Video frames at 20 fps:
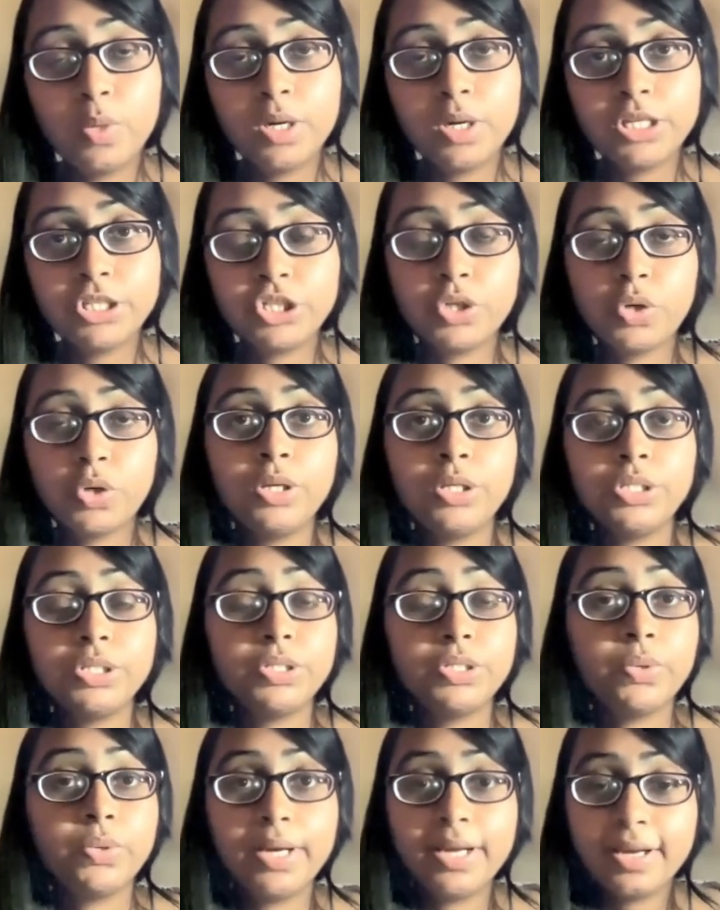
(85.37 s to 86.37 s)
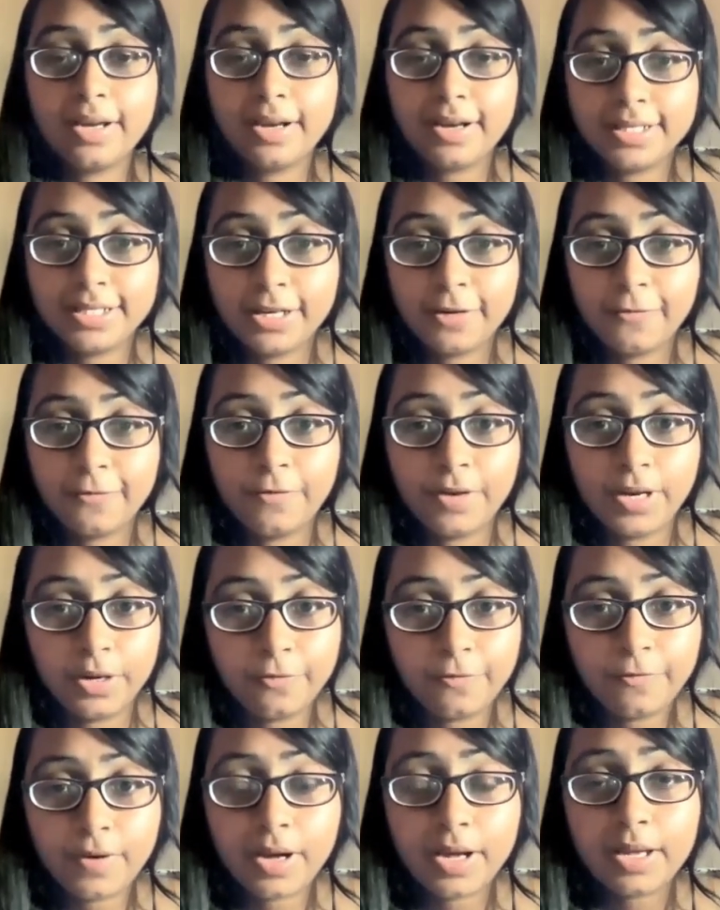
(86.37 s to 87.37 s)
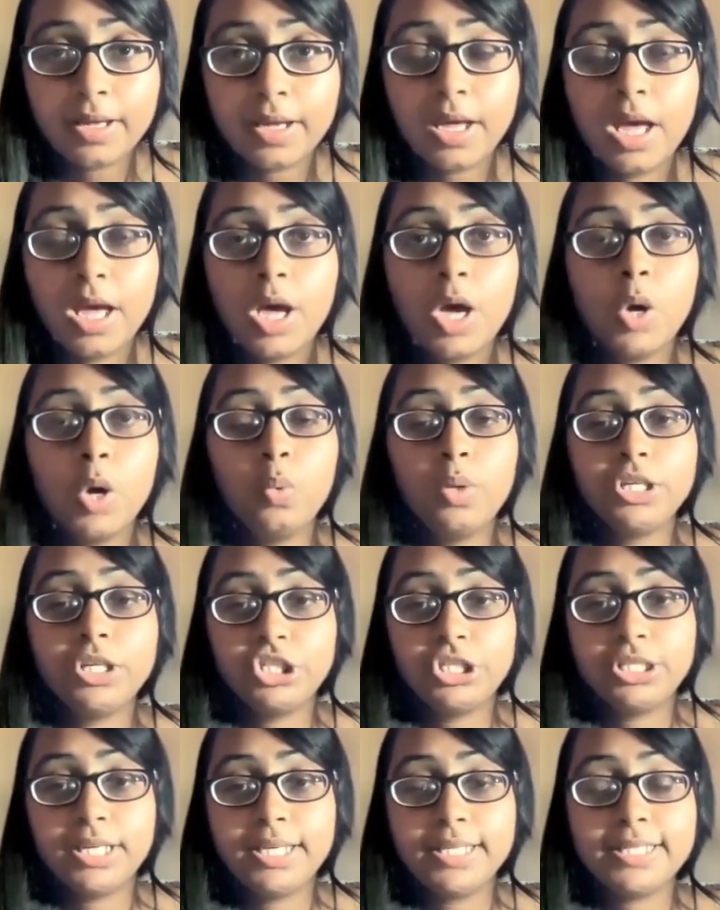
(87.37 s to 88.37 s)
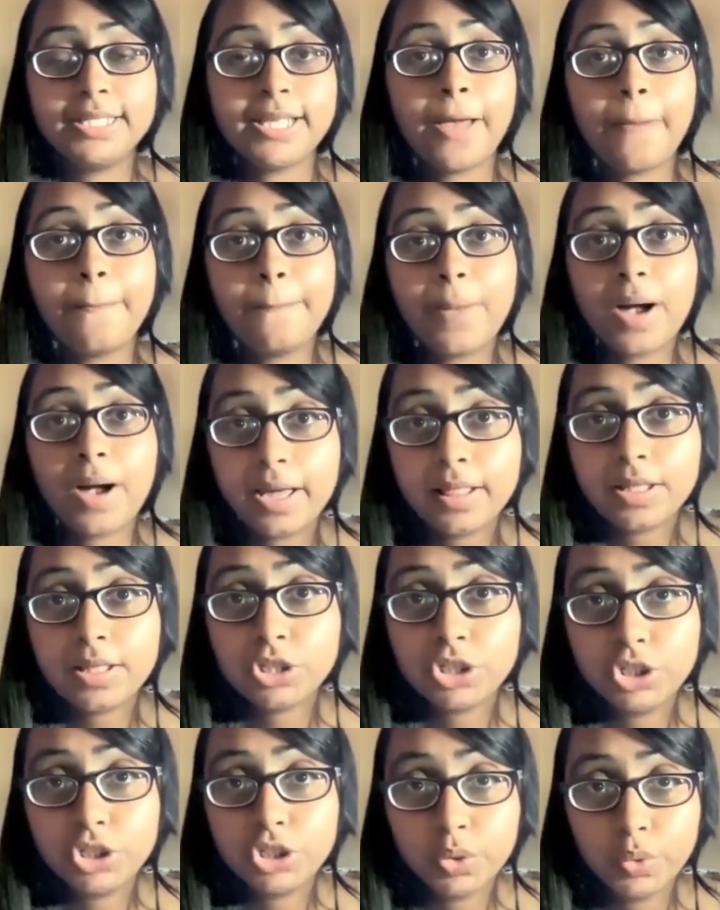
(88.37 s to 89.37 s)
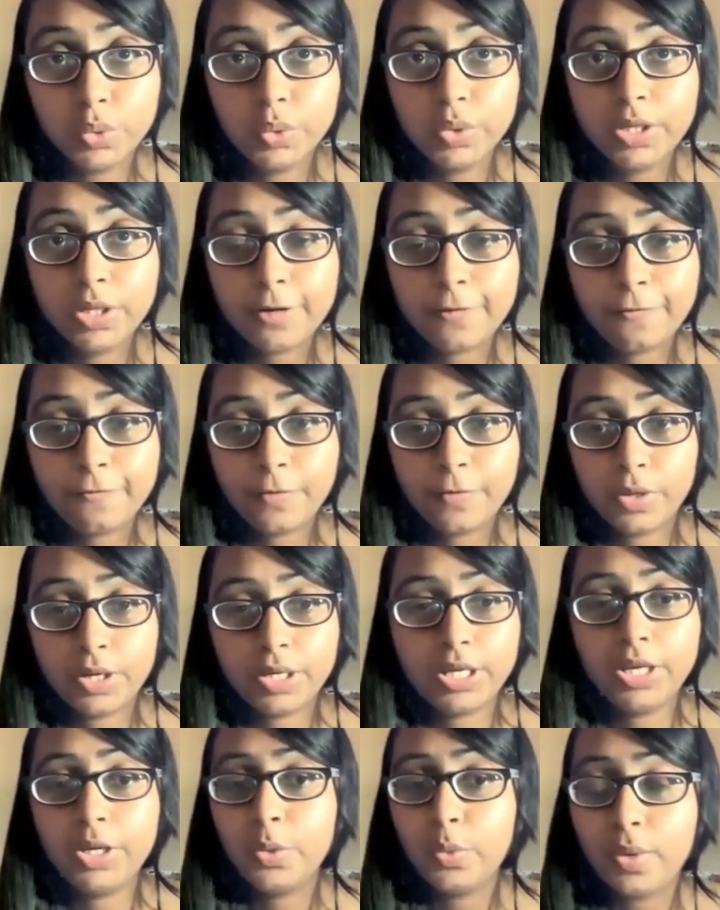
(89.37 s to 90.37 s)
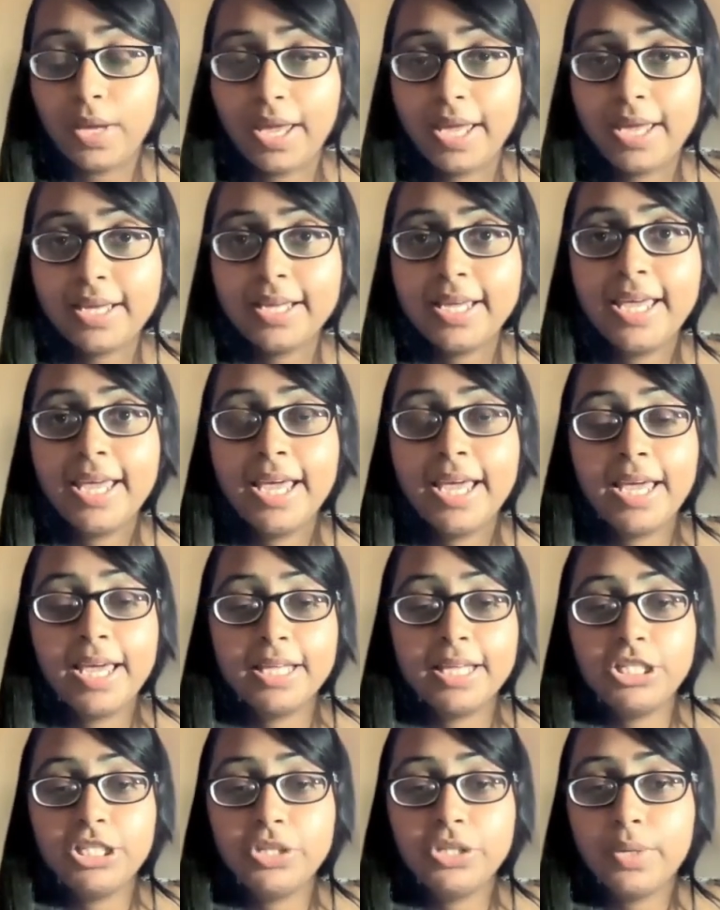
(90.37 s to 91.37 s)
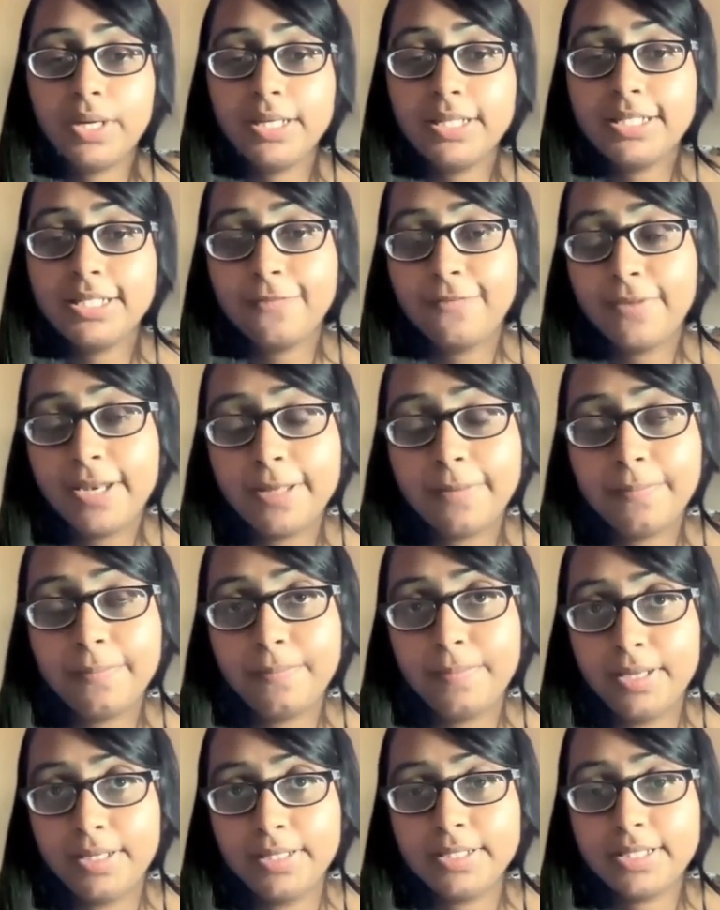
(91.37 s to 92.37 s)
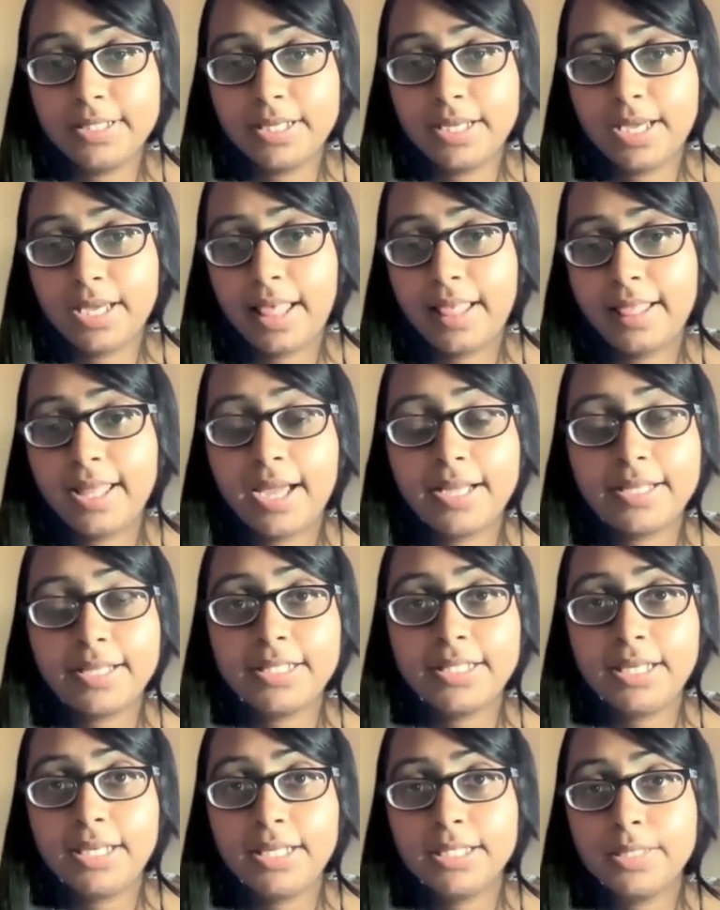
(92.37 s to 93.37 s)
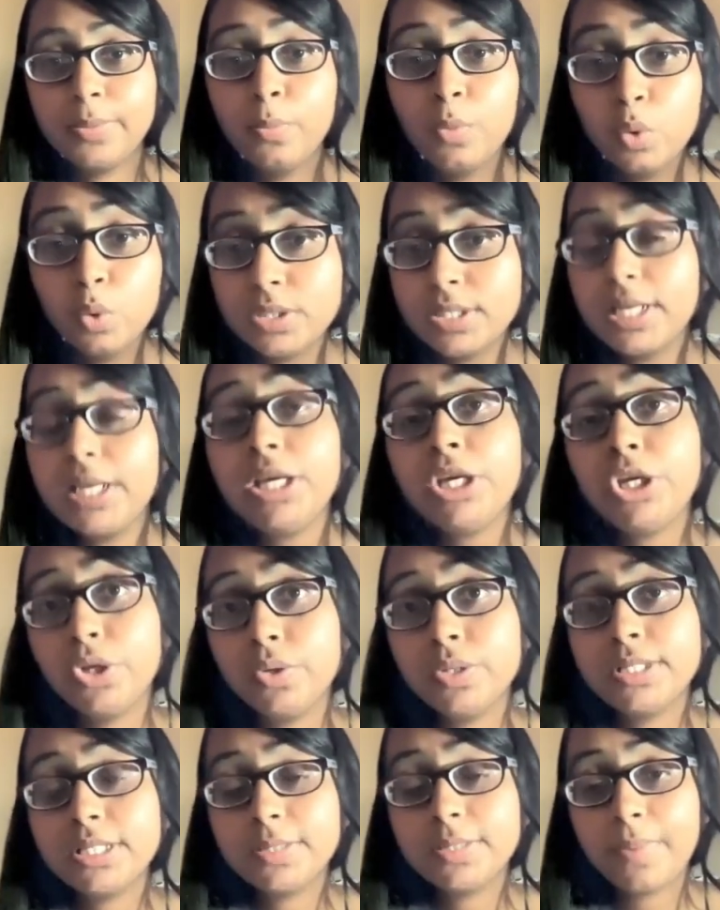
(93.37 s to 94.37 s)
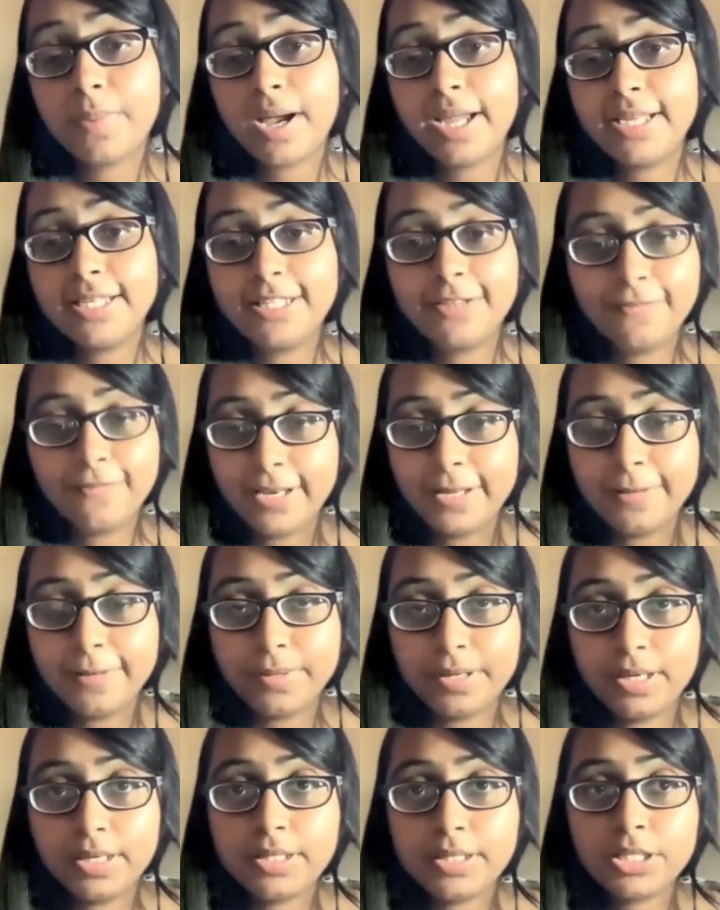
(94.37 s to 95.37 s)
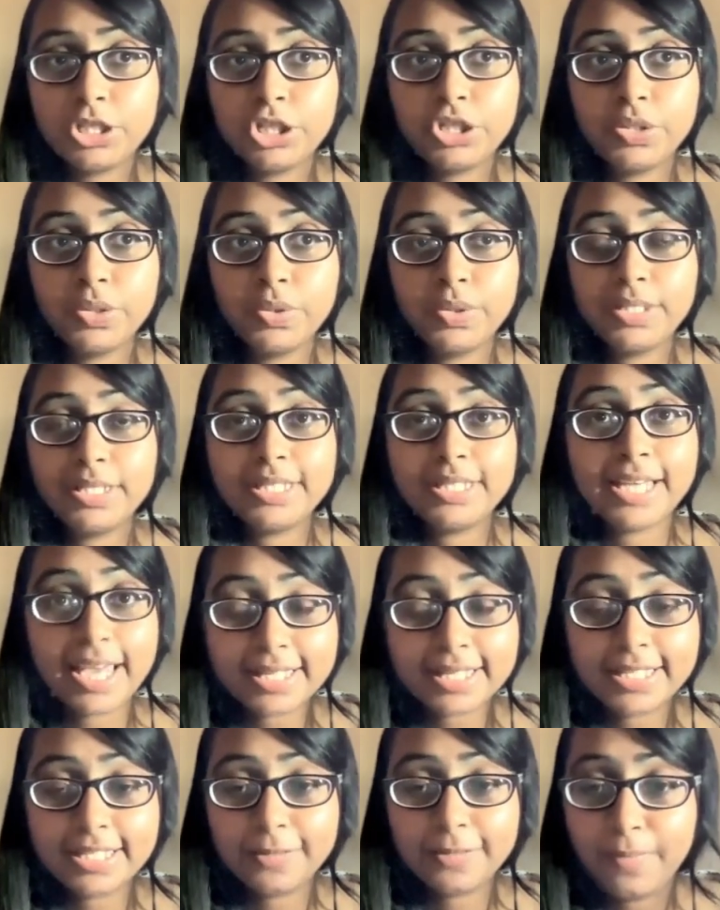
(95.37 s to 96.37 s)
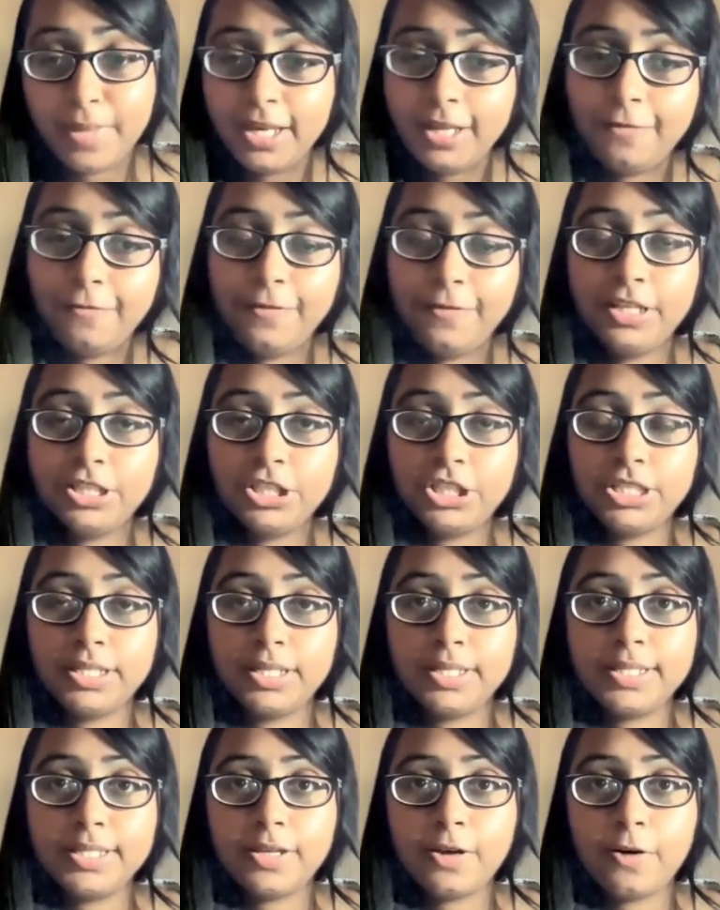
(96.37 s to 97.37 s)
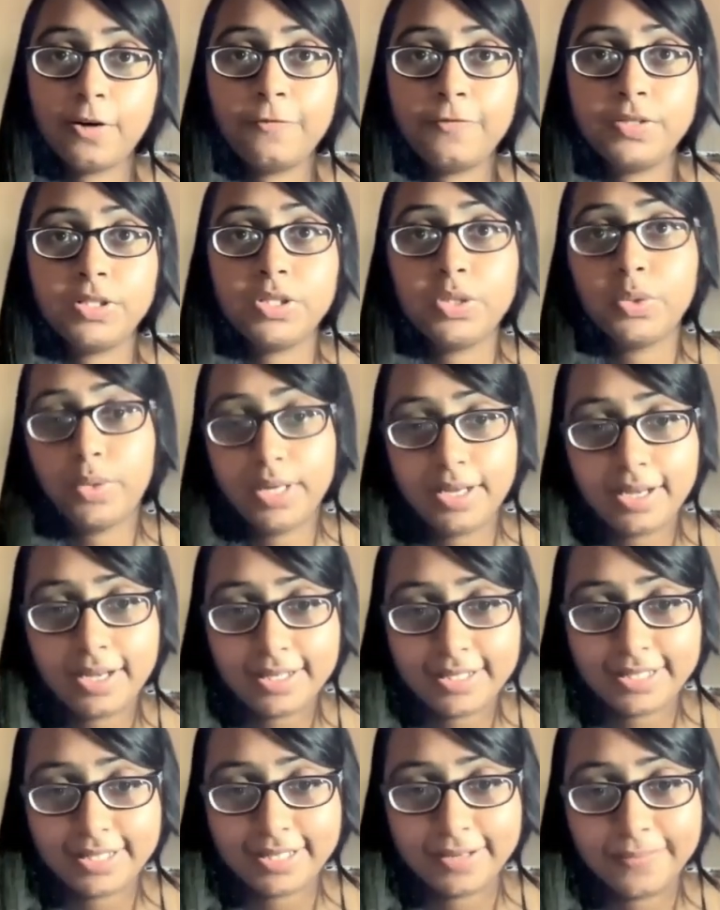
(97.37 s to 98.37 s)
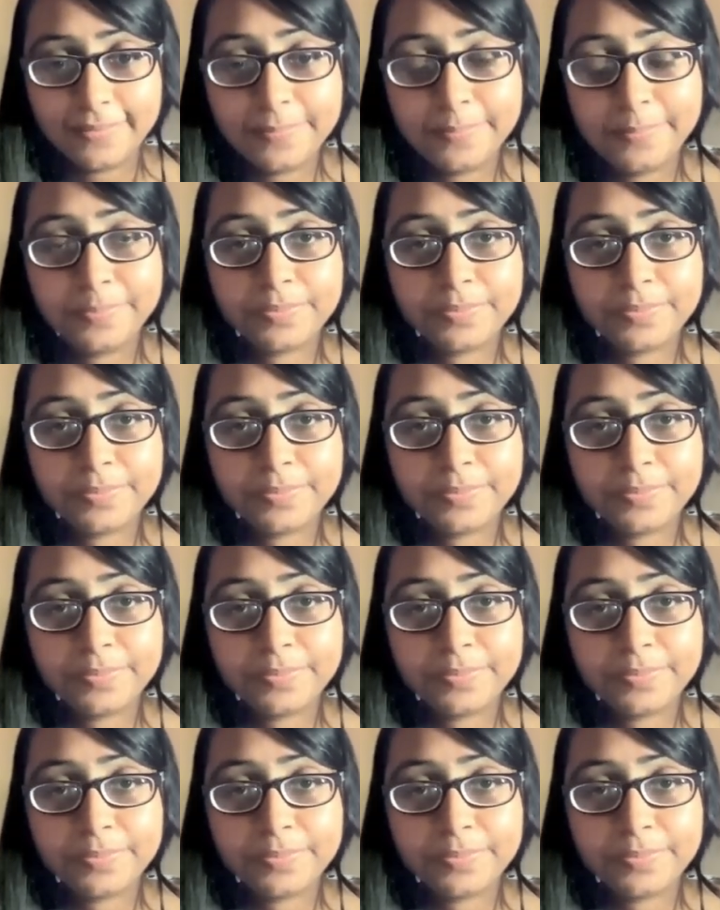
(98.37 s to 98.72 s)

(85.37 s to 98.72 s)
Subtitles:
worked on Suricata Verify, which is a Python tool for QA during development that is mostly used by developers to test many features of Suricata.